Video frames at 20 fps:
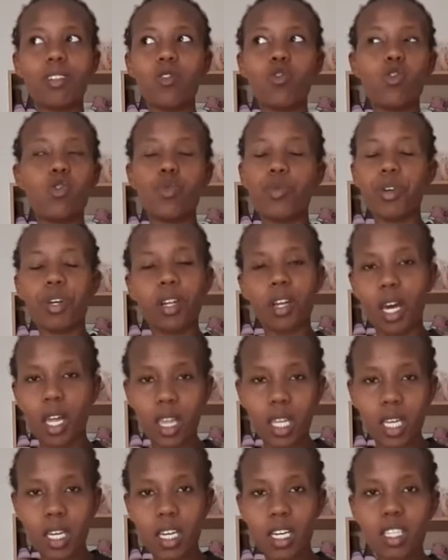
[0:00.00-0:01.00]
doing
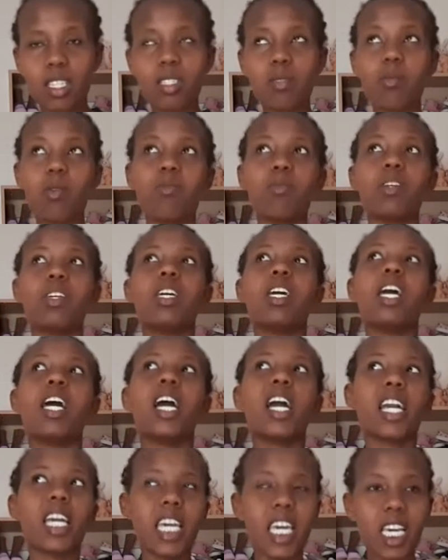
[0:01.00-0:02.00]
nothing, just maybe
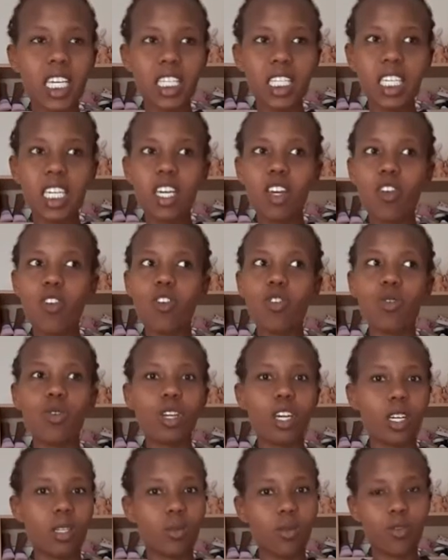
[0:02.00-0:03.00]
gazing or
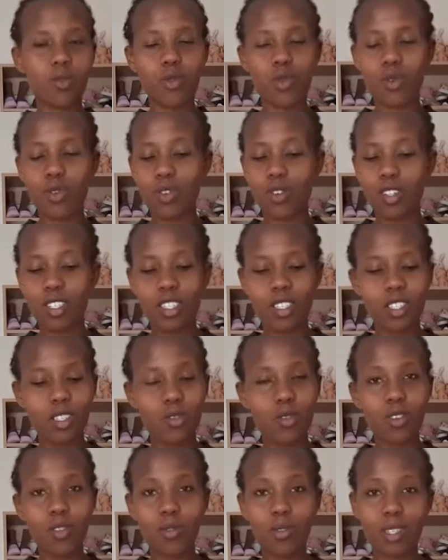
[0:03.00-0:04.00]
looking at my phone or just
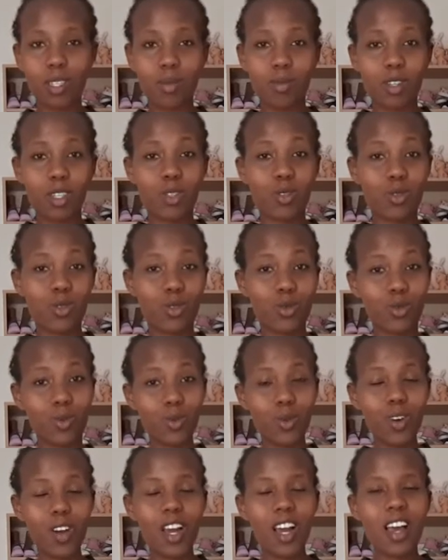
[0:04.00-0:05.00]
looking for something to
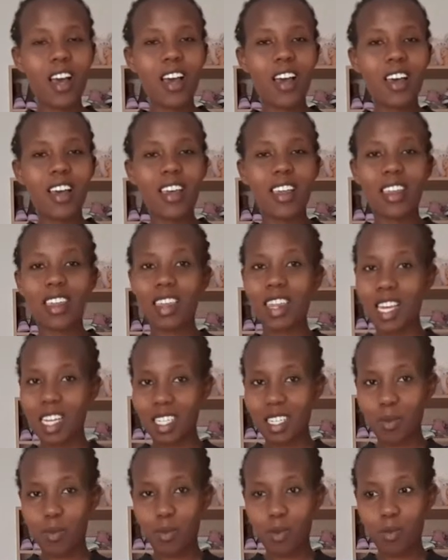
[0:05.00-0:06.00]
do, that's
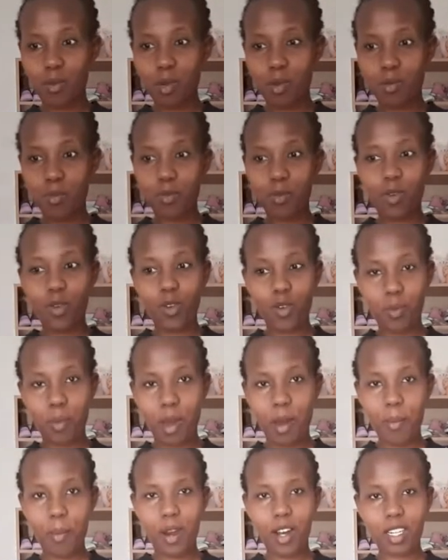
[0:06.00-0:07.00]
a problem on
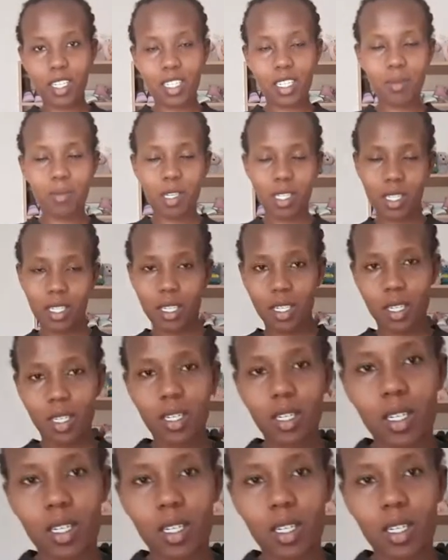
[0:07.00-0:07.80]
my part. Give me a sec.